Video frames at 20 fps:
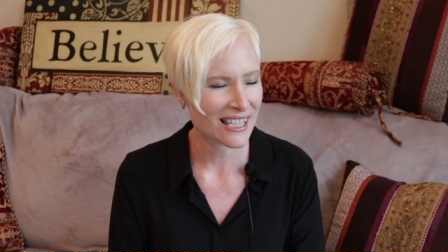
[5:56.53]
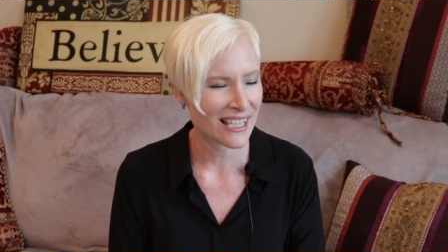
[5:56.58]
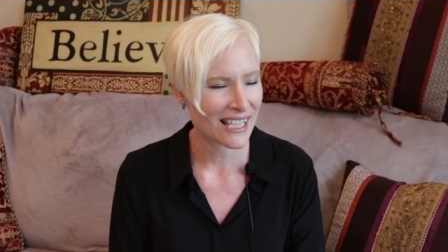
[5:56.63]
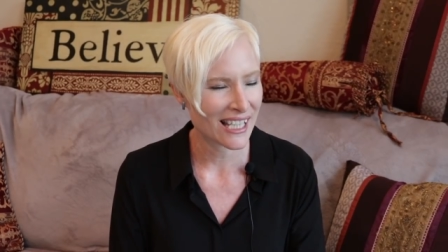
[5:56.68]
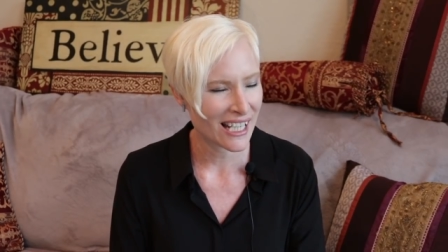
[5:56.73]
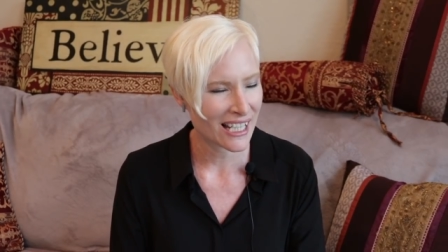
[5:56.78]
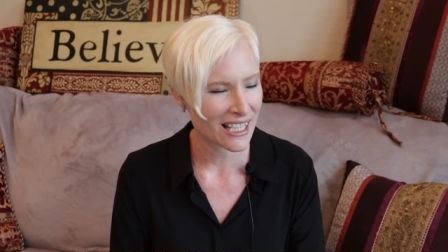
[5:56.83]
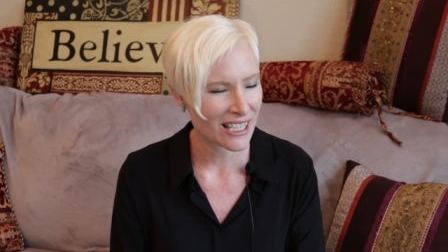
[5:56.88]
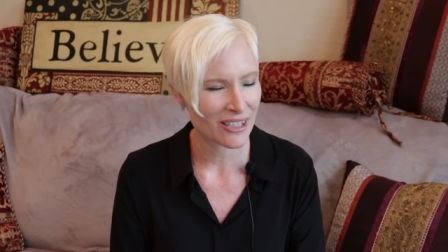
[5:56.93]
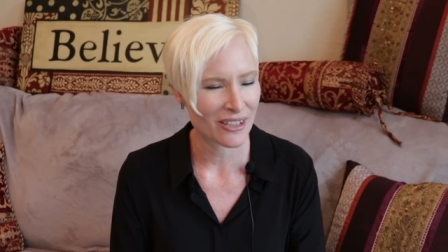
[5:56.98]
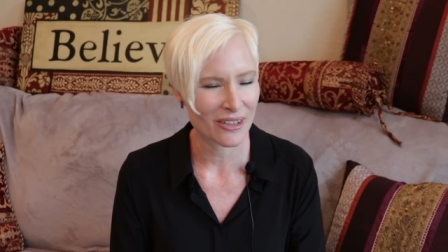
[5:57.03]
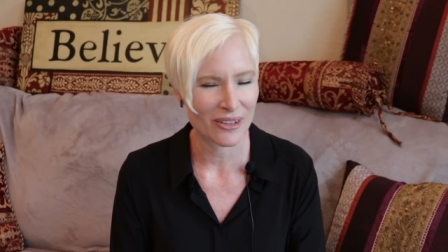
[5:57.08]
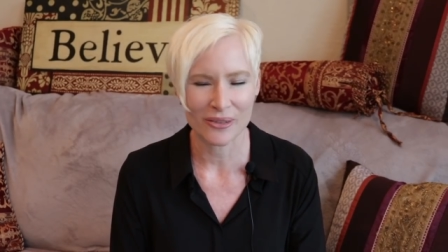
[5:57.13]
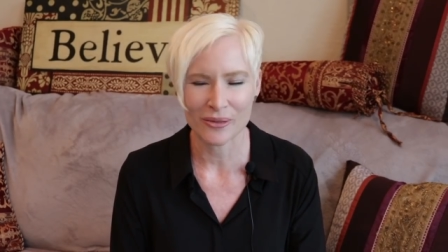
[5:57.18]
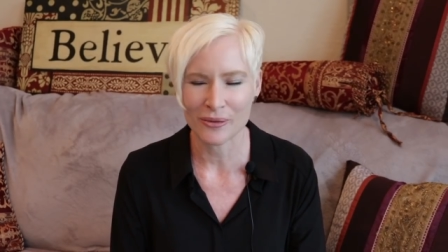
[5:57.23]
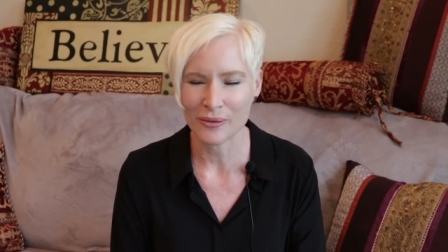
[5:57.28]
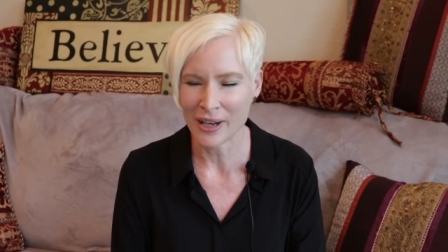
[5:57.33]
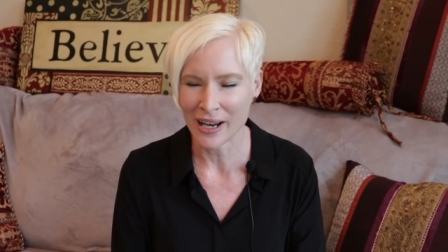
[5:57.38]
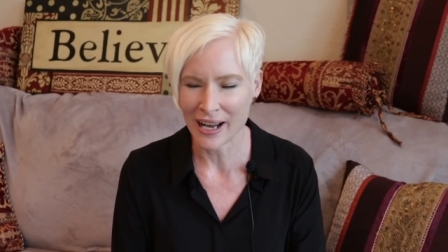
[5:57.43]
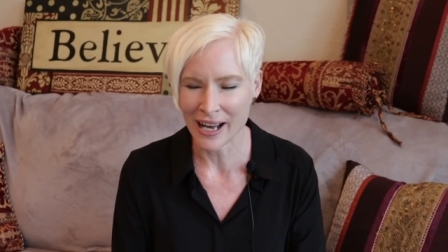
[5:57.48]
Thank you.
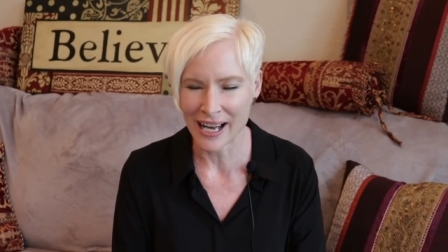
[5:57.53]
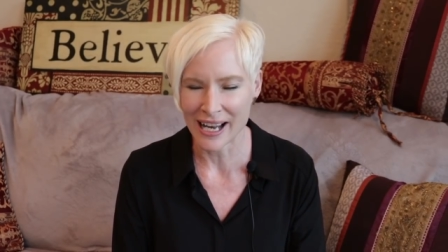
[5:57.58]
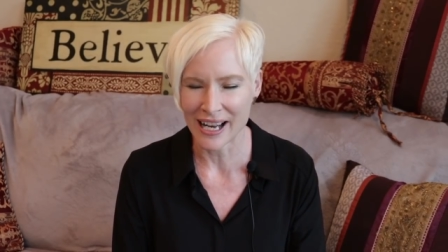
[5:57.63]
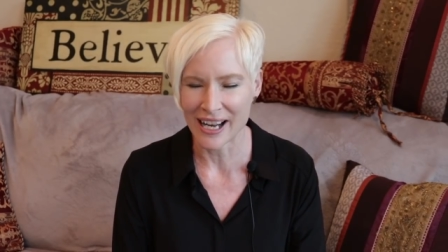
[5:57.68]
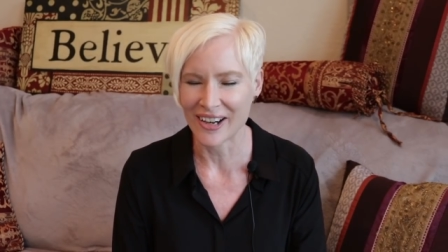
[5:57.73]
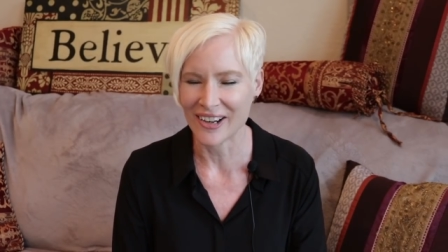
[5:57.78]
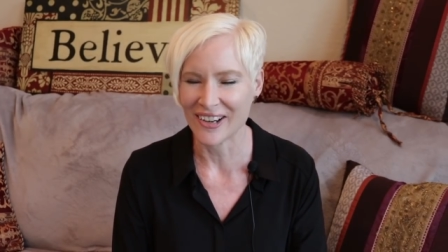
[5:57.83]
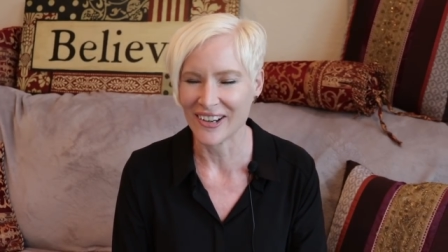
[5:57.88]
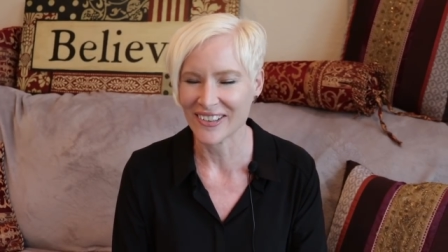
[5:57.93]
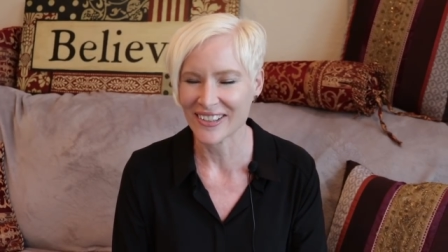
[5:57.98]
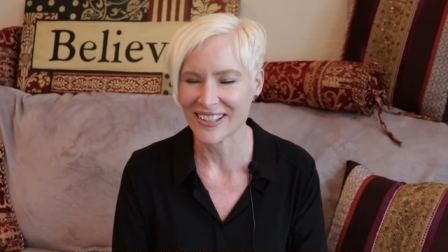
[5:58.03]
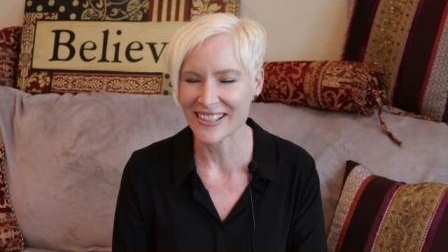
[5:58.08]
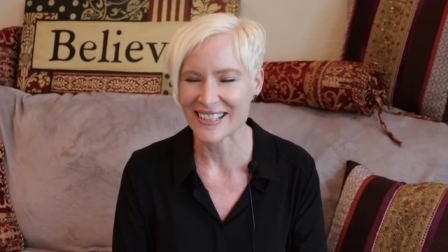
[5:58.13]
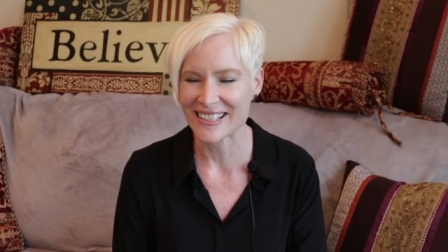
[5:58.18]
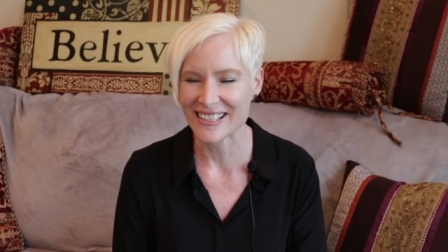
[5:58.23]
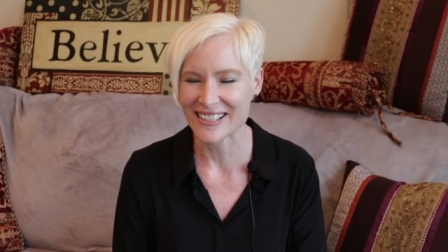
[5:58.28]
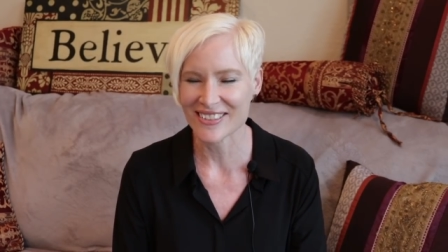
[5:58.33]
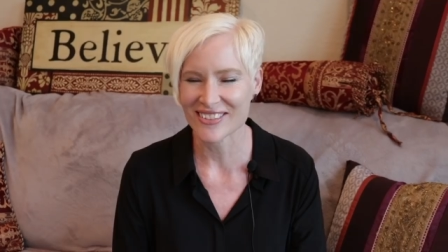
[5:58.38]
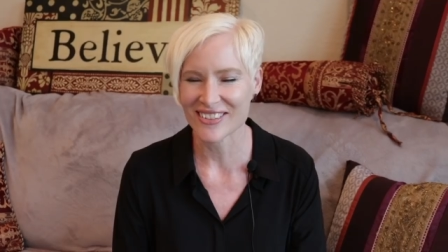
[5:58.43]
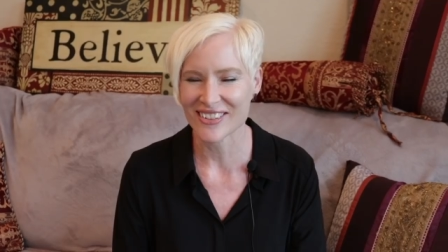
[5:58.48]
Wow,
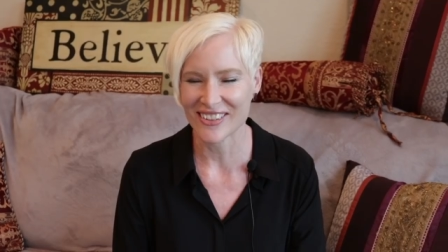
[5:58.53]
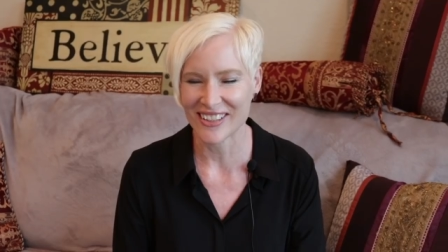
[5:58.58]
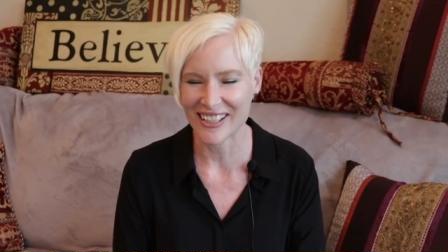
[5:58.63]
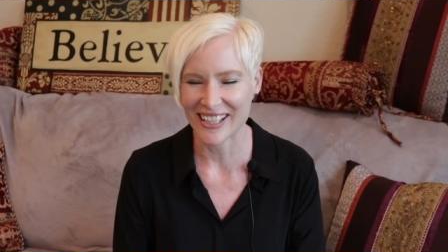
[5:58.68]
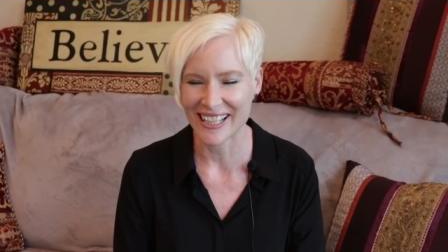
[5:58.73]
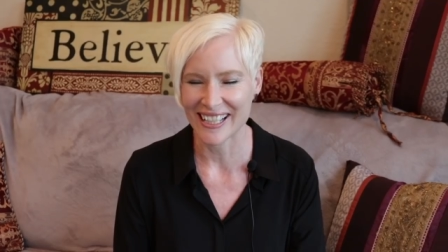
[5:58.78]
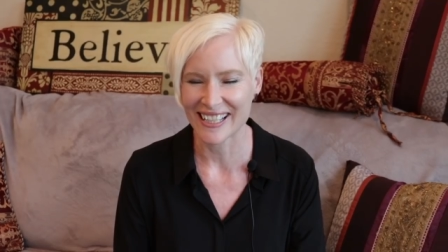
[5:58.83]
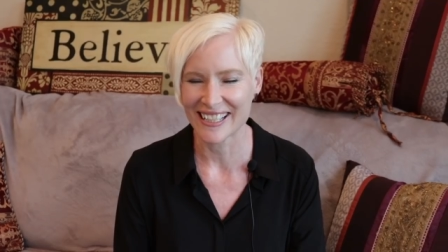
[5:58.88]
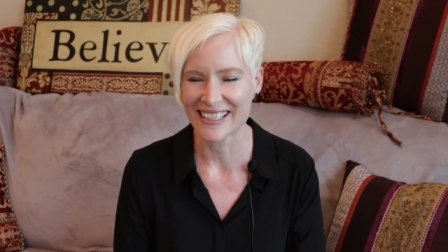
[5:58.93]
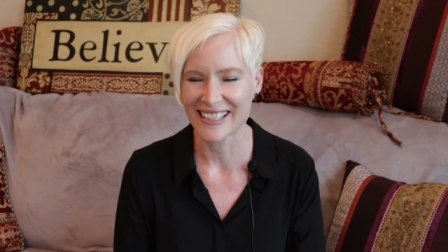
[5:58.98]
this is great.